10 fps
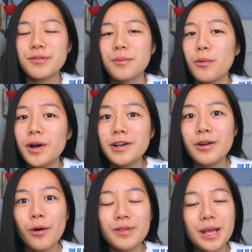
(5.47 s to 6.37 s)
from the one and
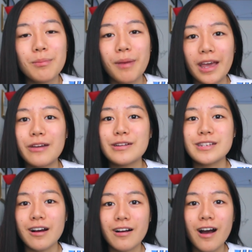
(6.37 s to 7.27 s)
only
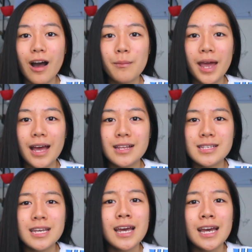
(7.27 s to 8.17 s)
banggood.com,
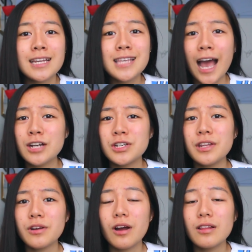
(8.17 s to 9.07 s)
and it's actually
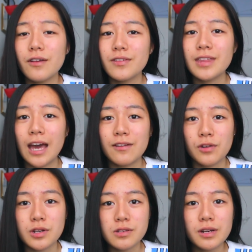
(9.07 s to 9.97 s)
their 11th
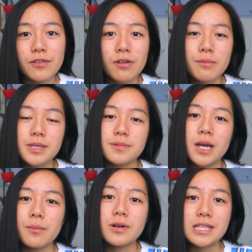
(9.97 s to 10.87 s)
anniversary from
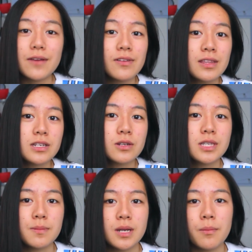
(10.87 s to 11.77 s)
September 7th to
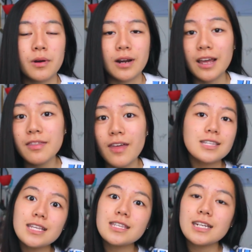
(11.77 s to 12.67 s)
September 9th.
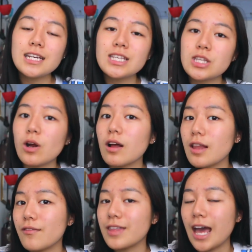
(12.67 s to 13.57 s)
Since it is their
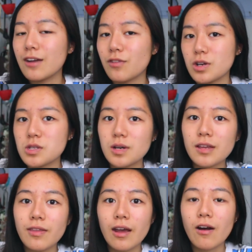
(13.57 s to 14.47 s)
11th
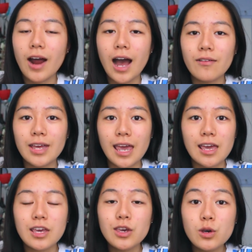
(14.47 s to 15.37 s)
anniversary, they are having a
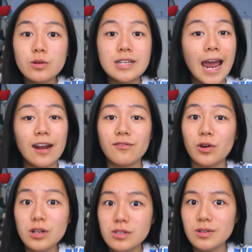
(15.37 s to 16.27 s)
huge
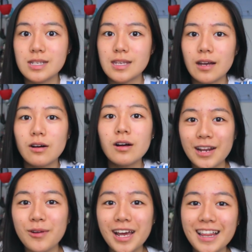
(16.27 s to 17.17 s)
anniversary sale.
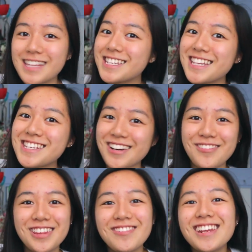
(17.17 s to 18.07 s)
Anyway, let's get started
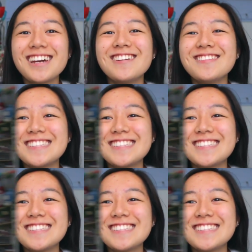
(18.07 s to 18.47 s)
with the video.